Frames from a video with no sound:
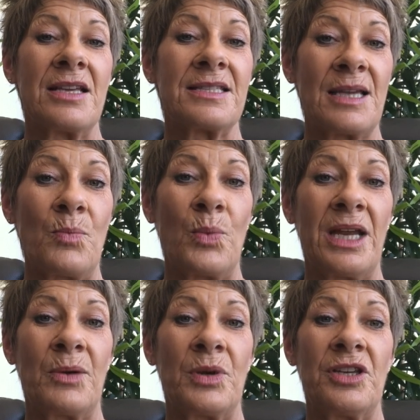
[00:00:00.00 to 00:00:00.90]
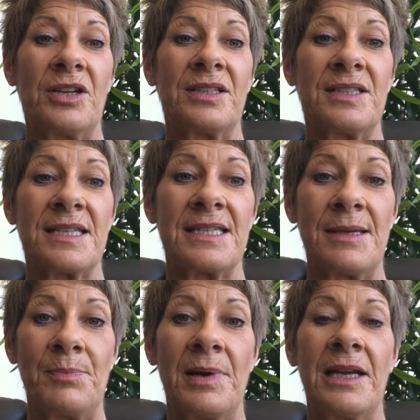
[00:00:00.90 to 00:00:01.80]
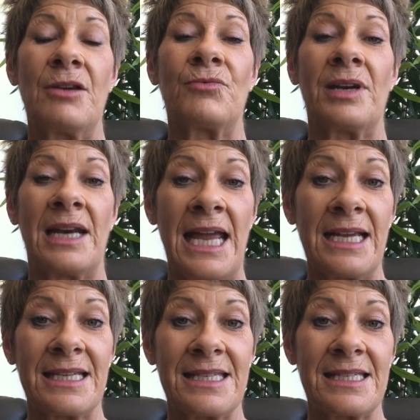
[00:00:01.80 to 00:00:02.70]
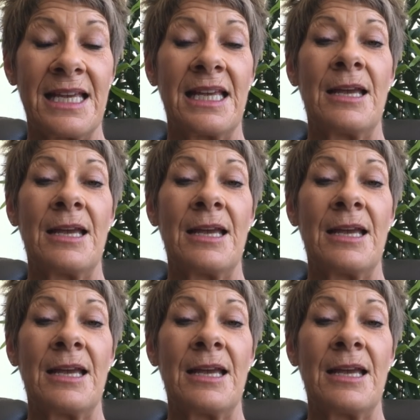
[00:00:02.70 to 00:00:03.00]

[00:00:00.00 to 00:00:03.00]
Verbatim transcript: Somewhere where you can just simply relax,